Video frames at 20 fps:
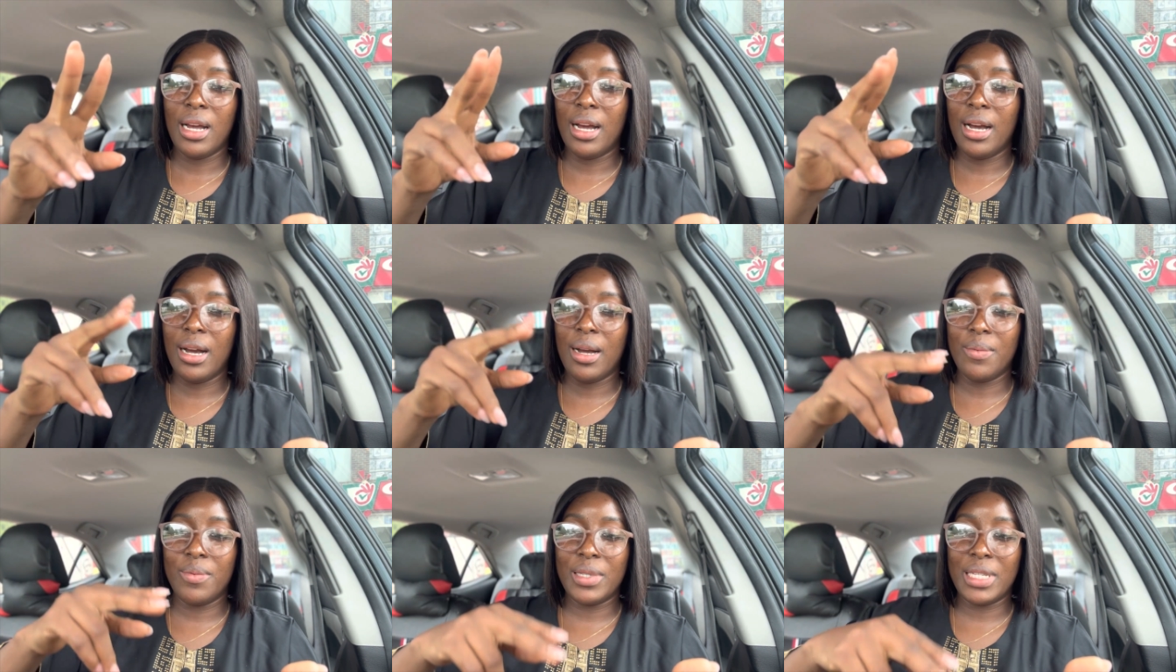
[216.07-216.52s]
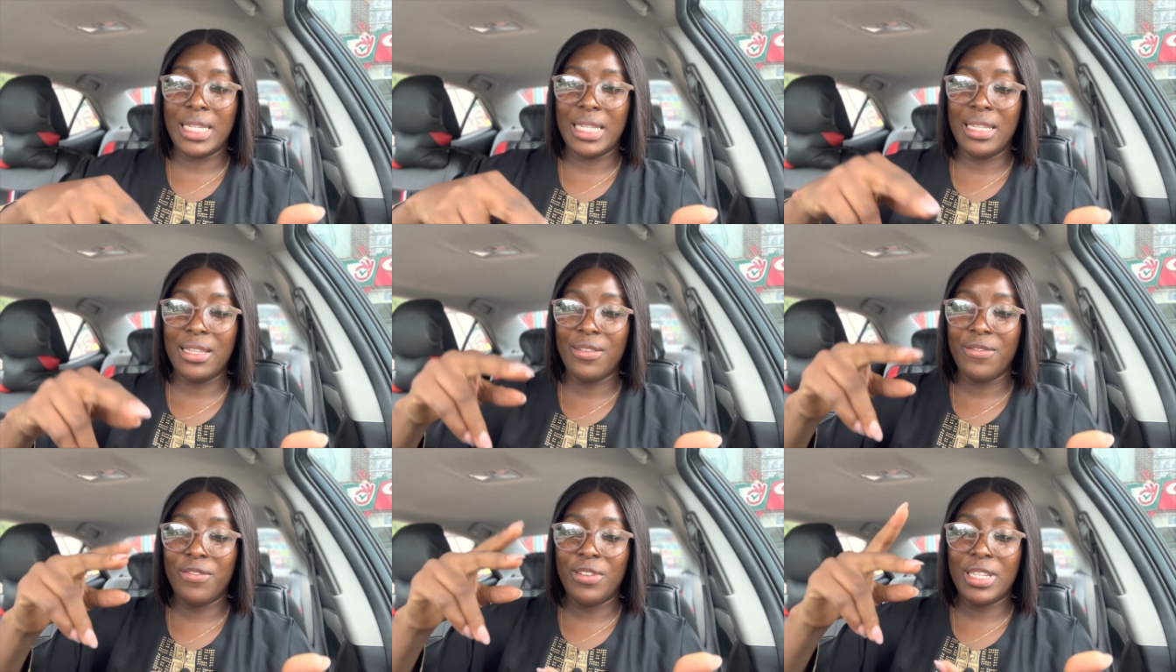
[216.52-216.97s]
um,
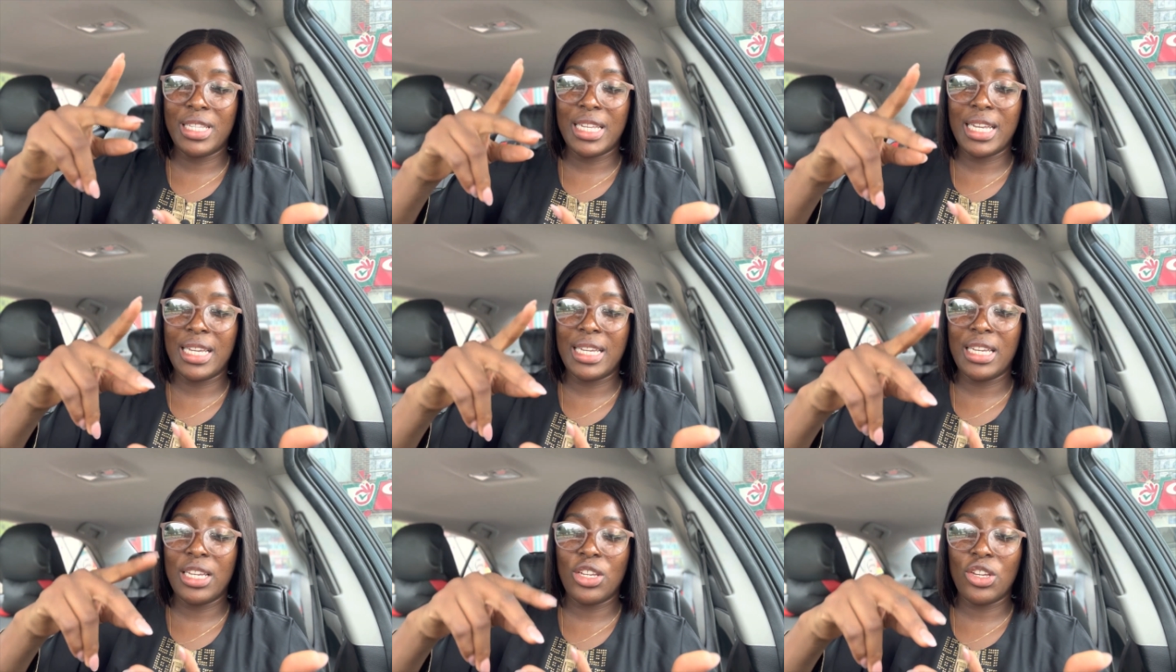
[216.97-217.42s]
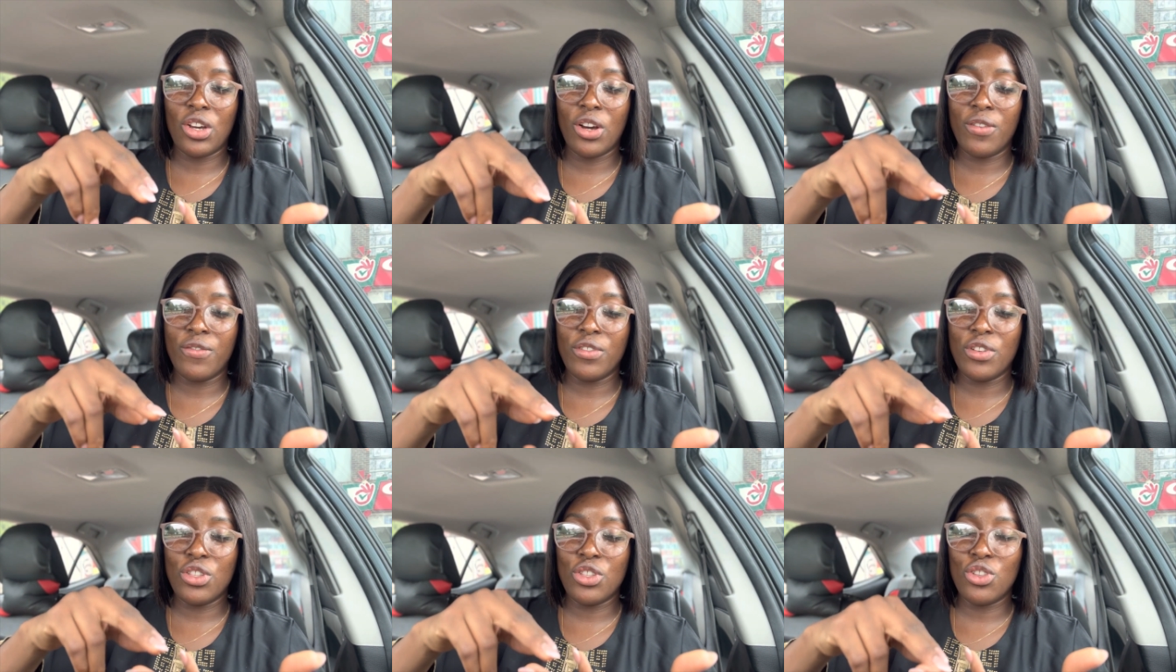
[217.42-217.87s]
delivery, taking care
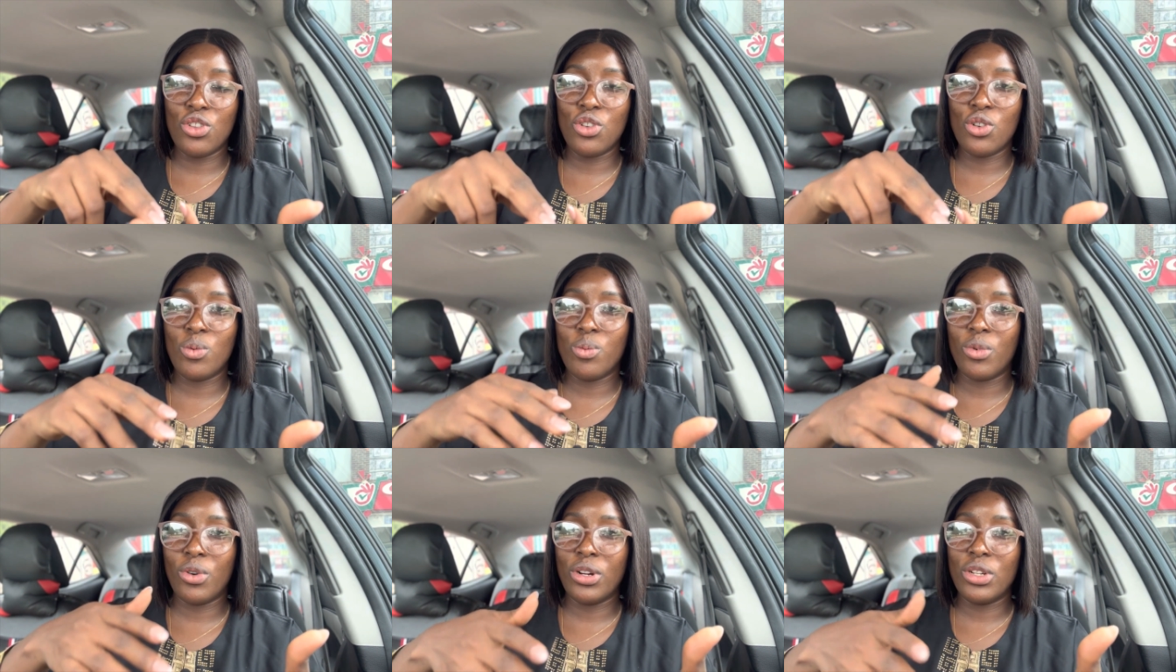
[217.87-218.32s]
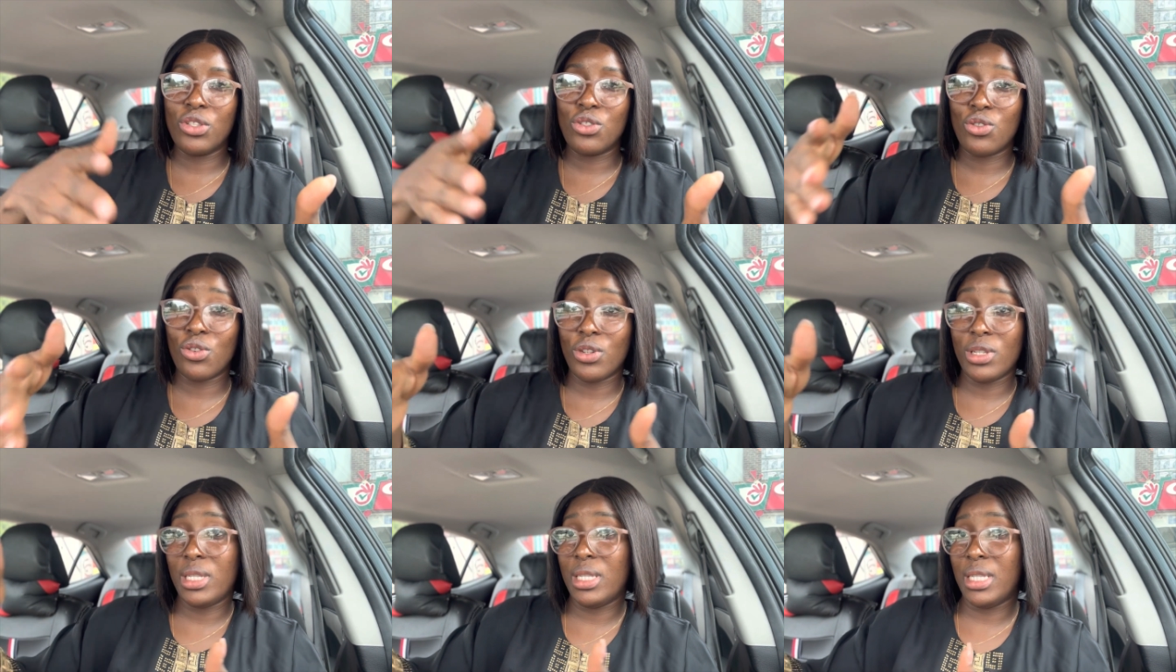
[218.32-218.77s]
of a newborn.
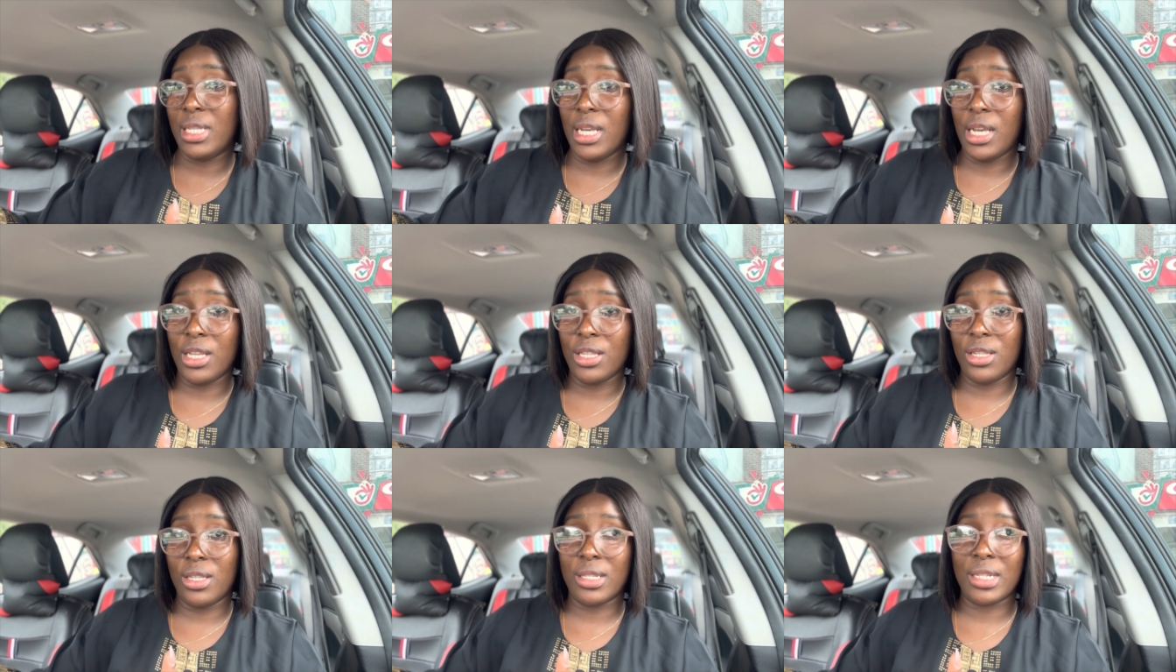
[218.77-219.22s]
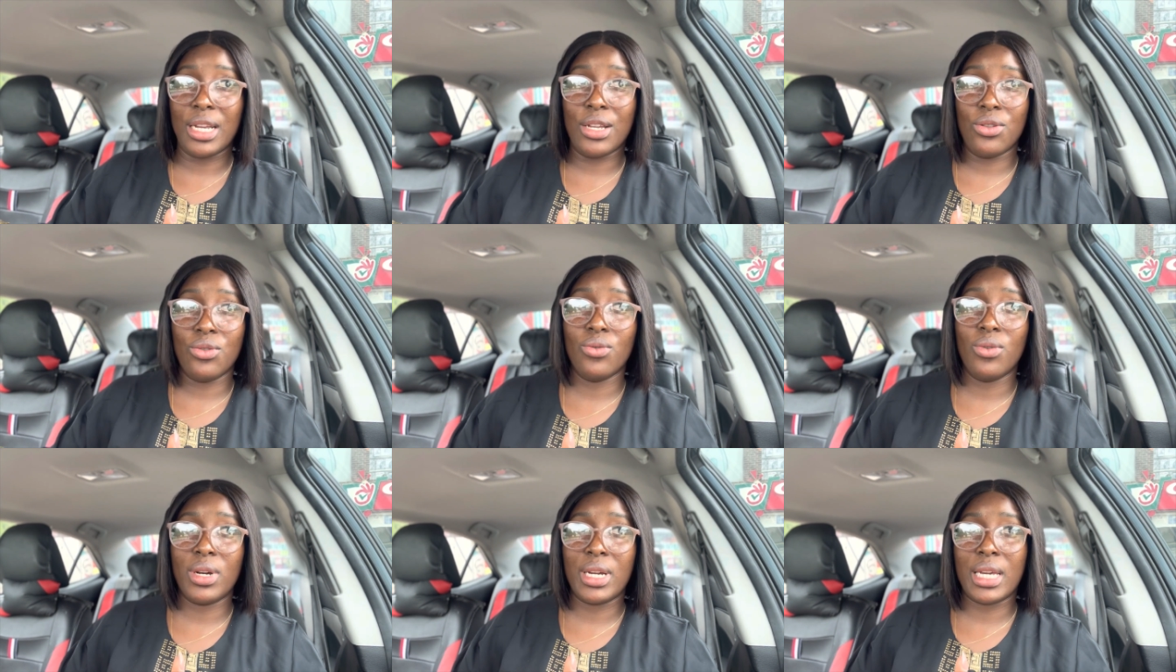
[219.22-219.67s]
Those stages, I
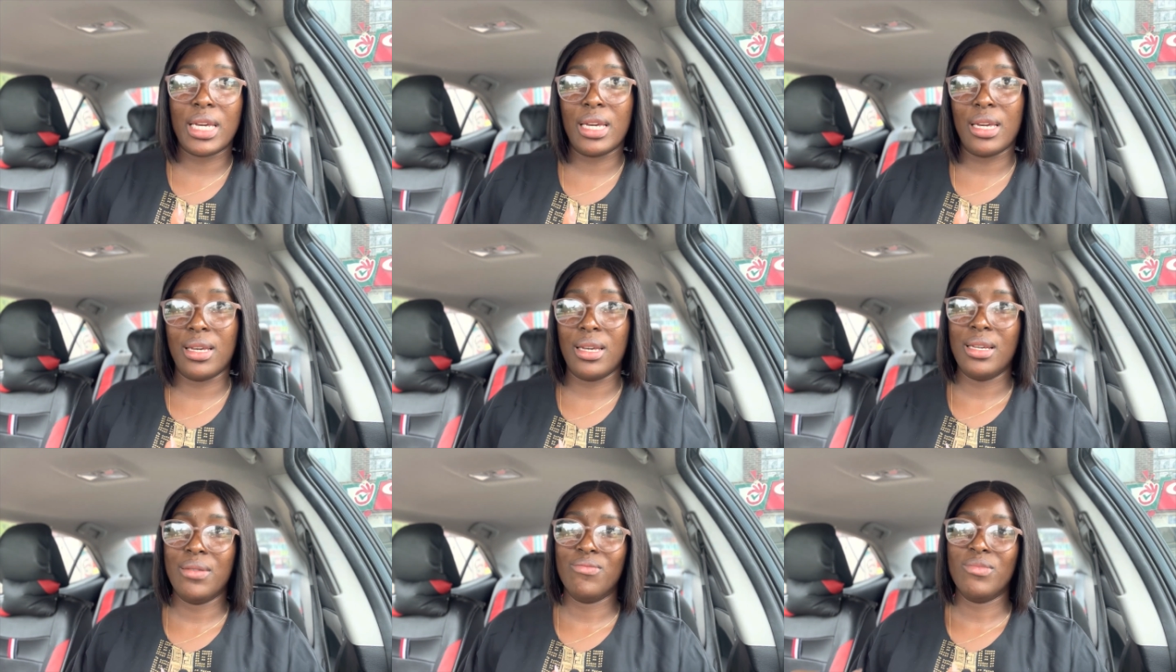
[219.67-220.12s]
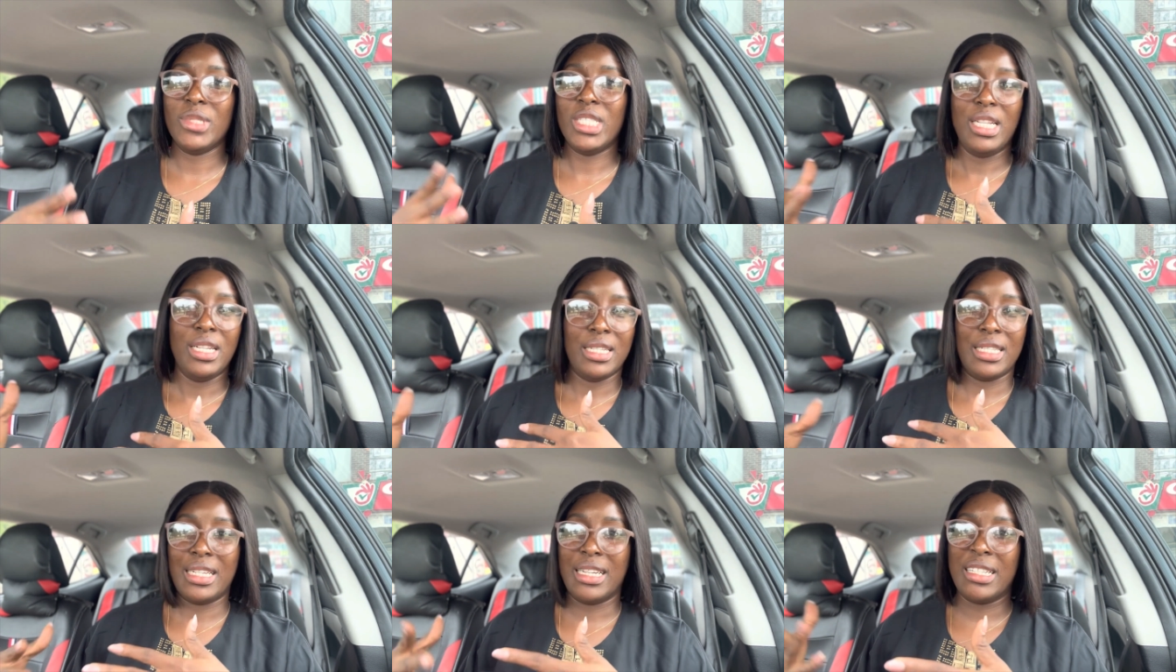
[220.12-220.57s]
knew okay,
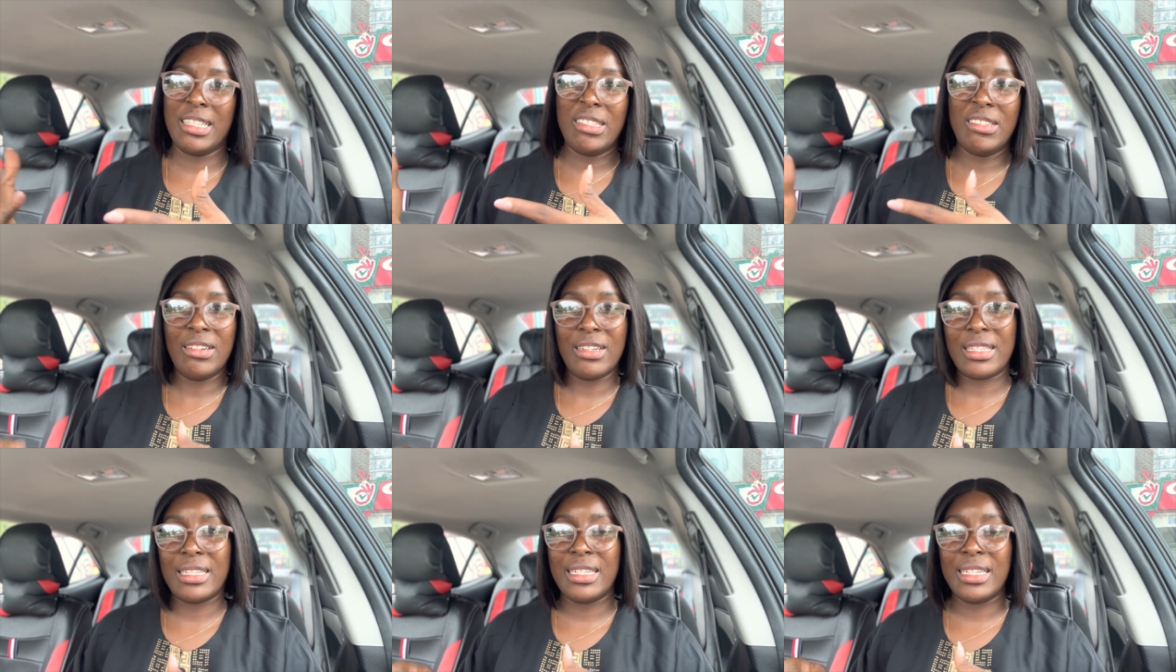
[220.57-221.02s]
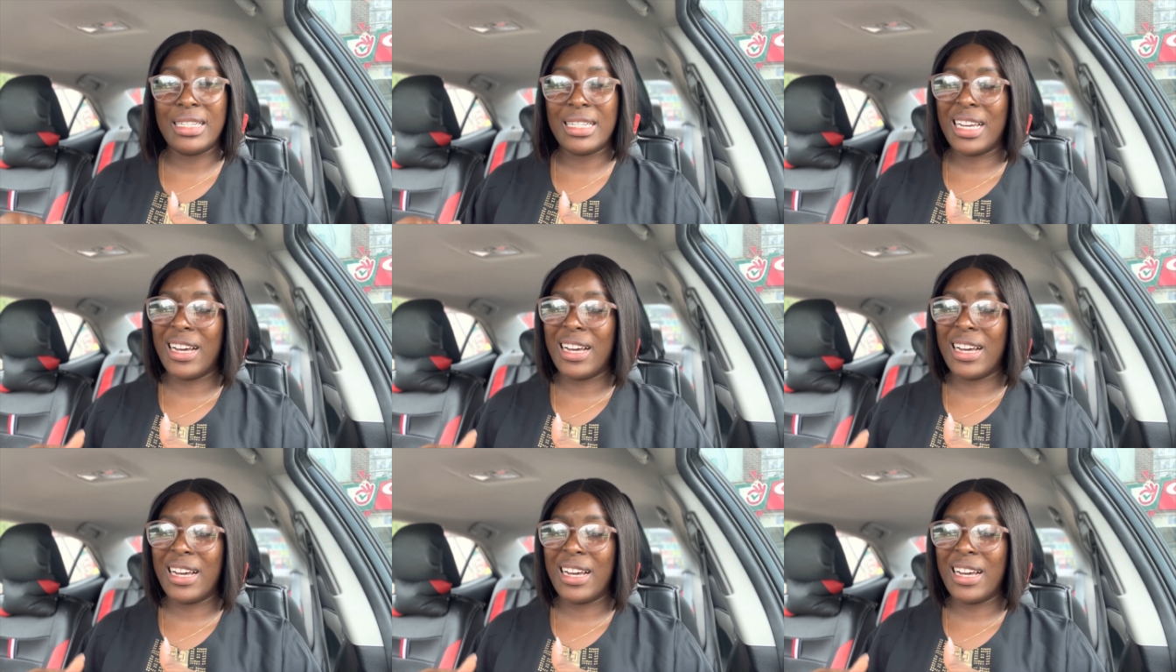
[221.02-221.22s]
there's nothing.